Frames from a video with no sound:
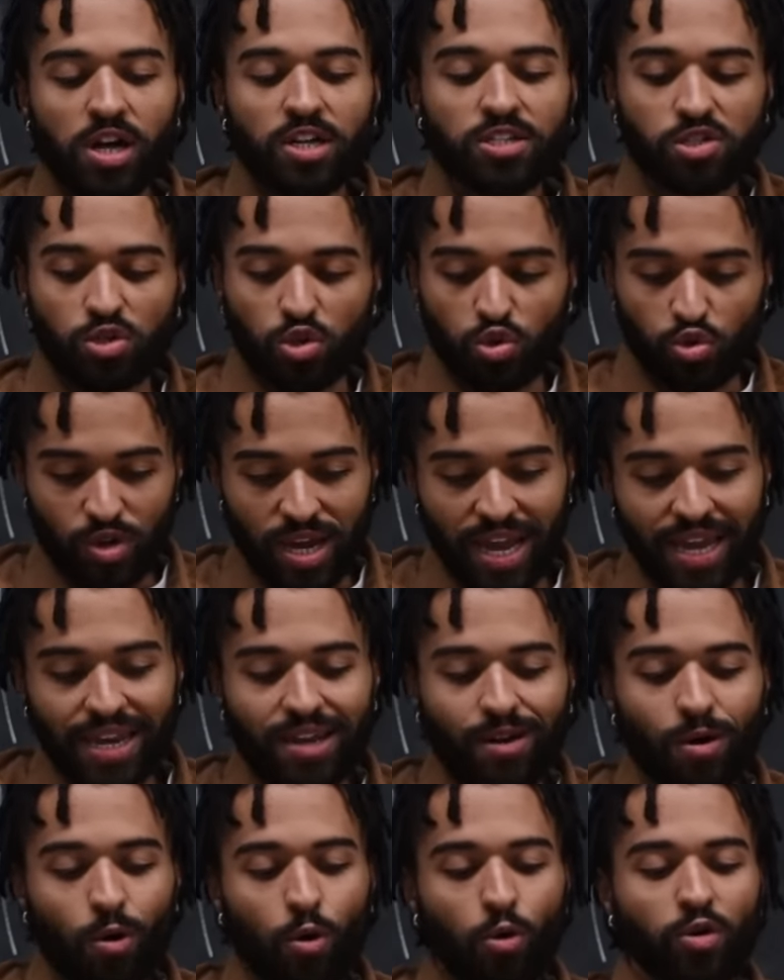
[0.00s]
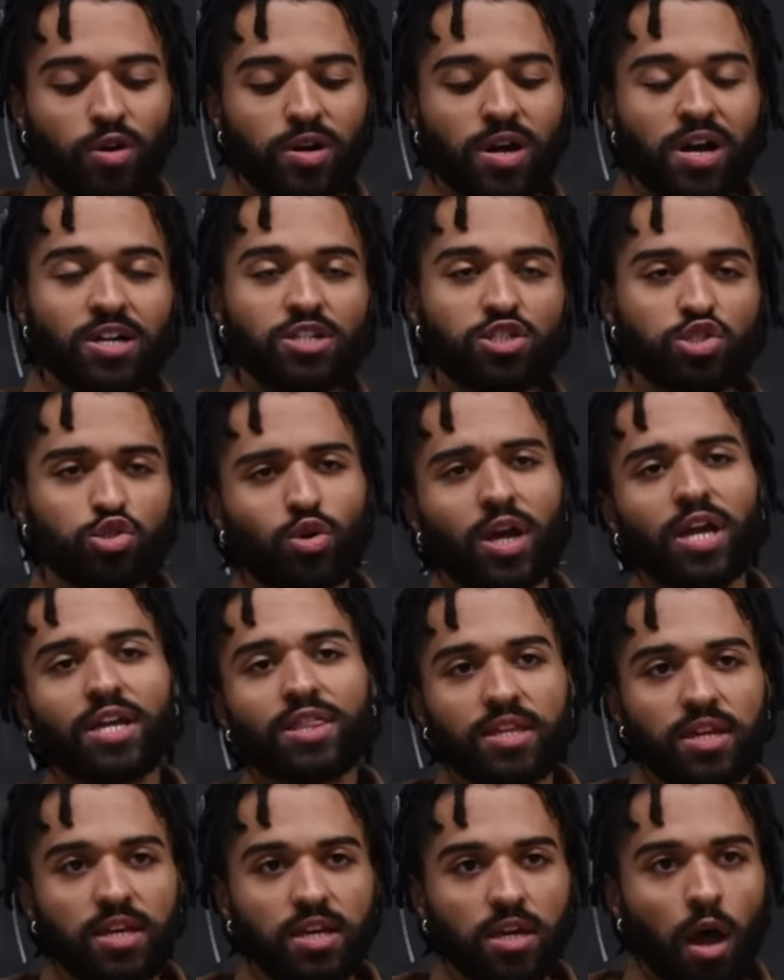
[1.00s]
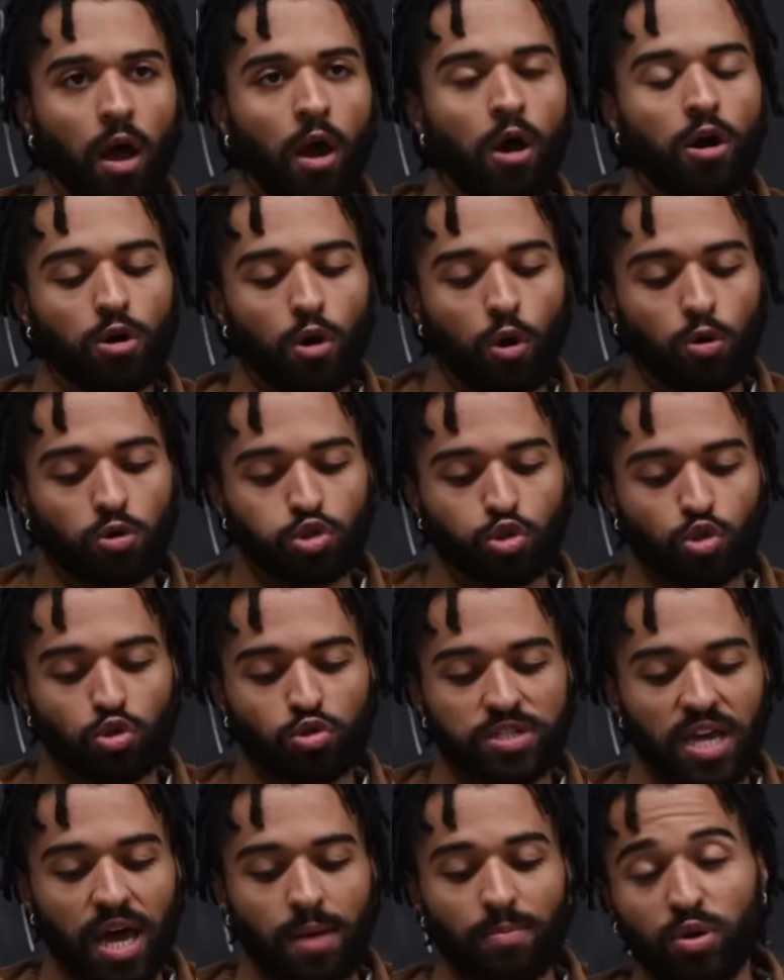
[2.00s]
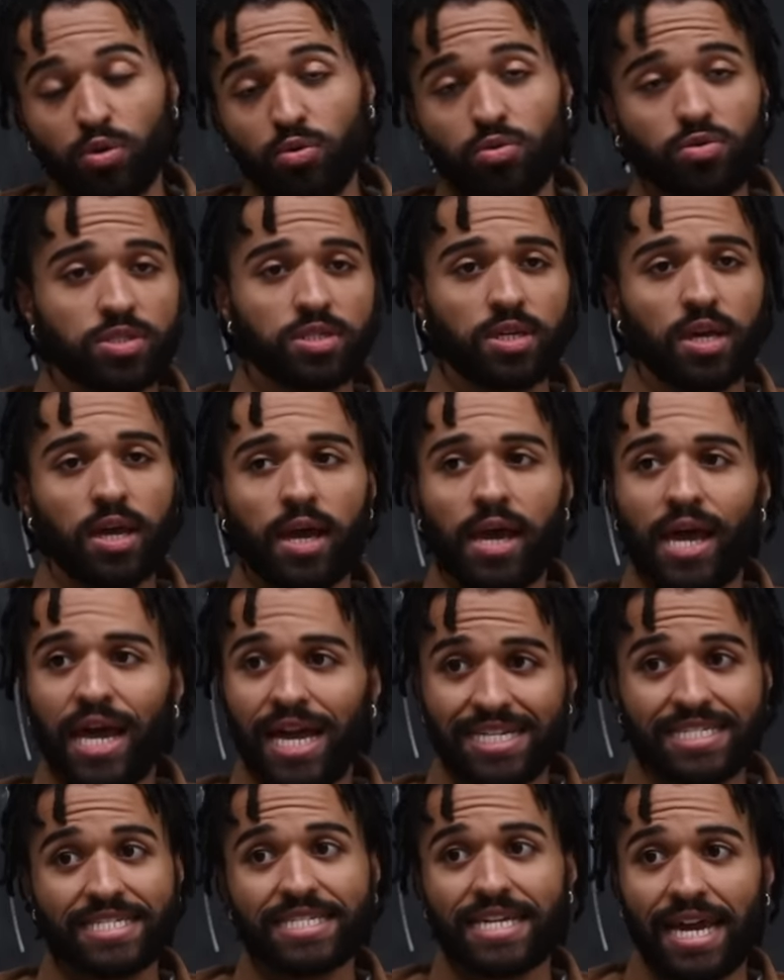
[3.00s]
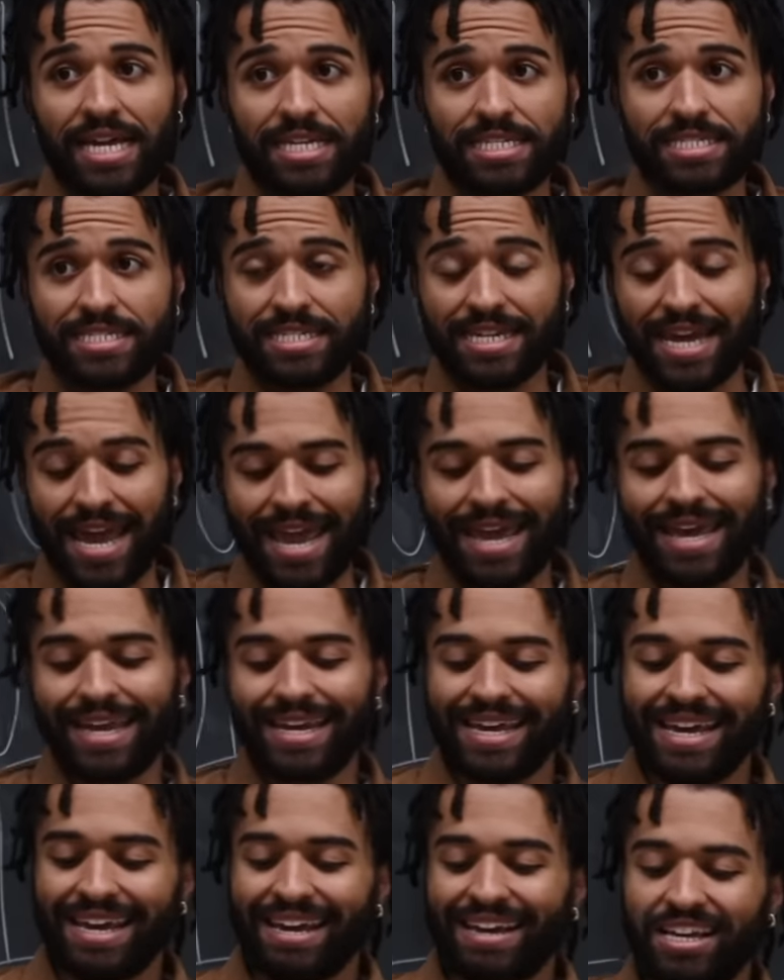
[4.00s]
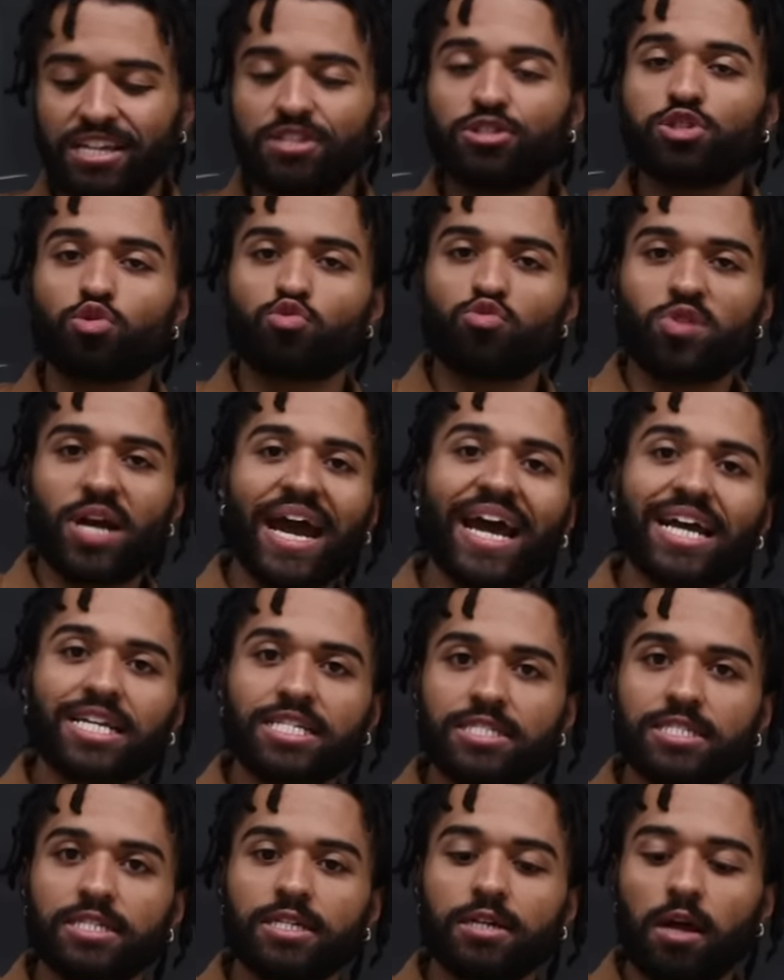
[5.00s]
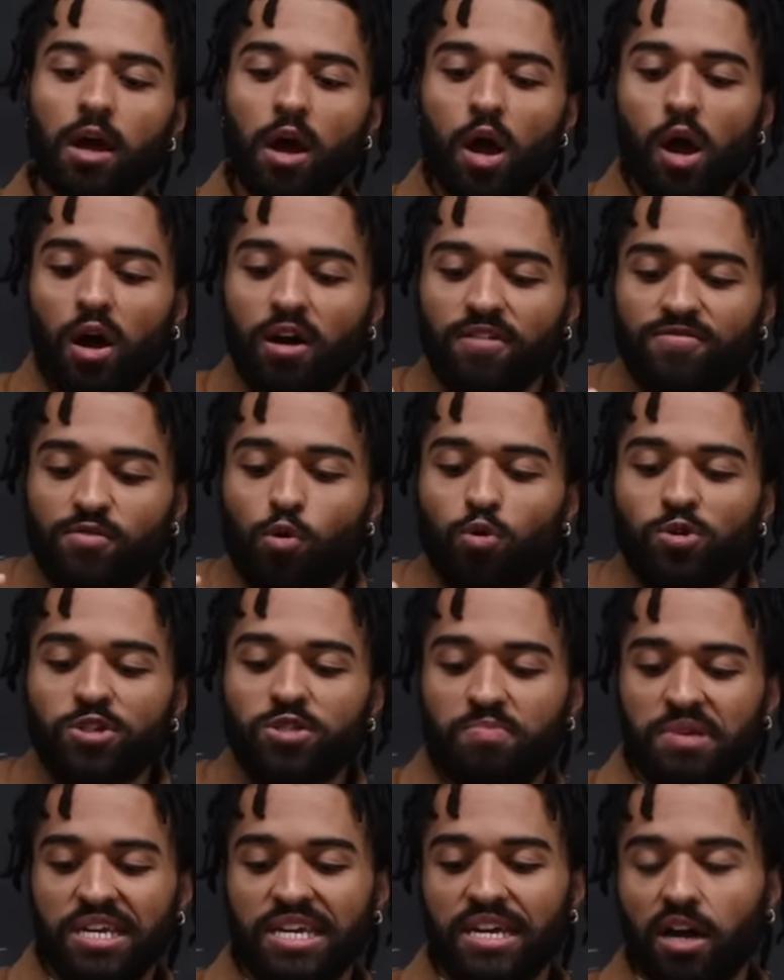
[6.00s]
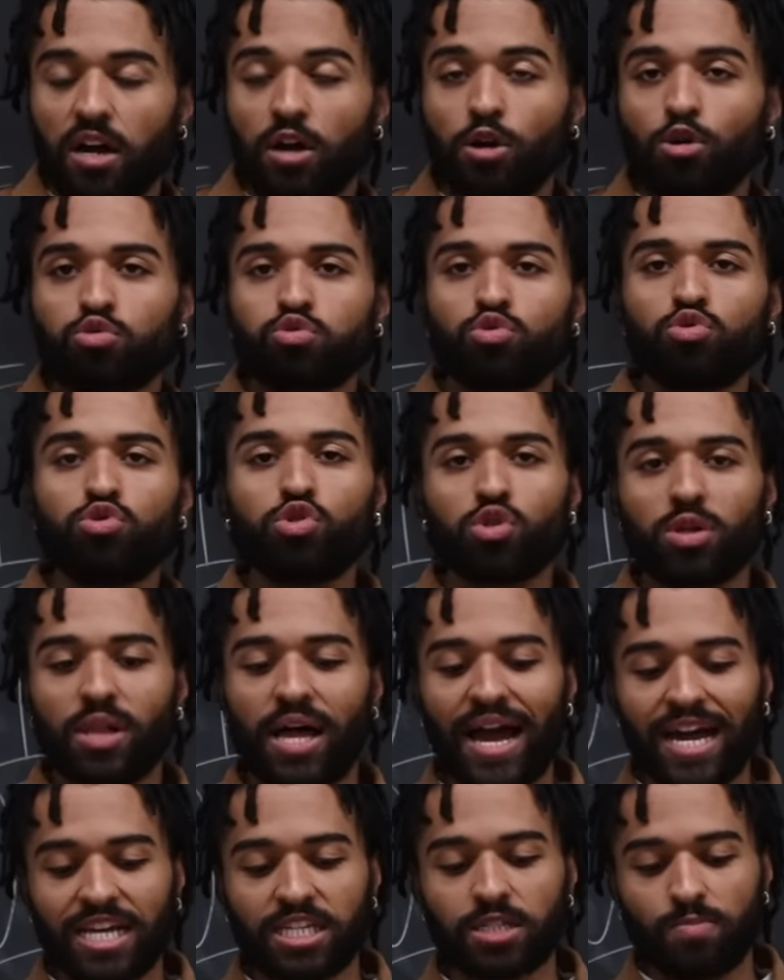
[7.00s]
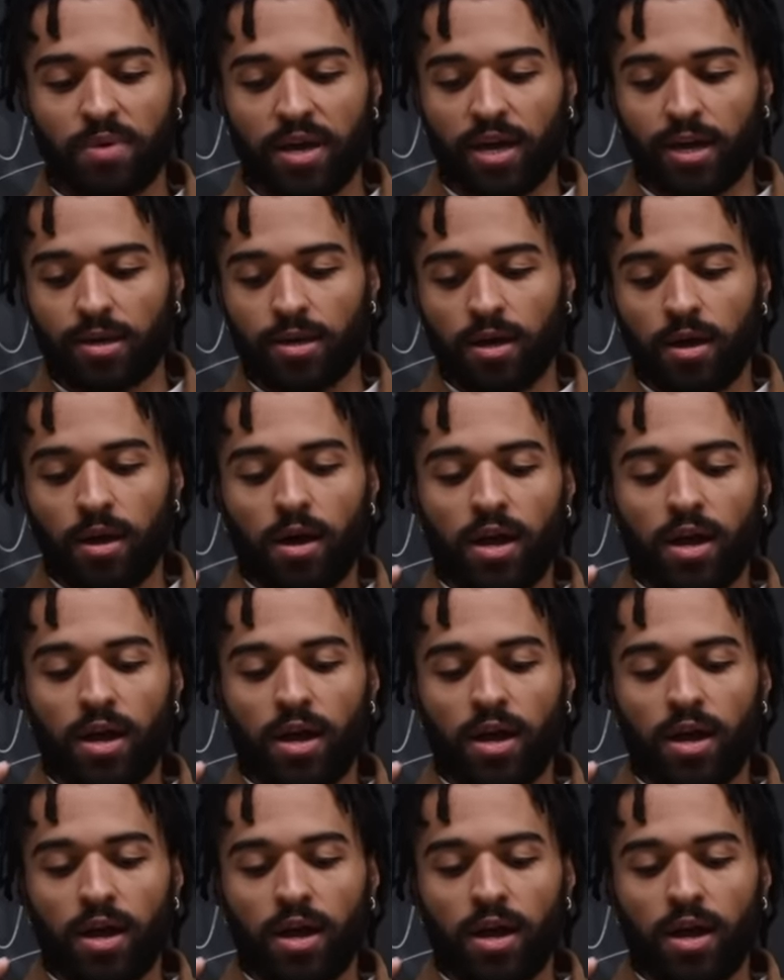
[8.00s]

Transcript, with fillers: to creating or strengthening cultural taboos education, and interaction, of course, being a crucial aspect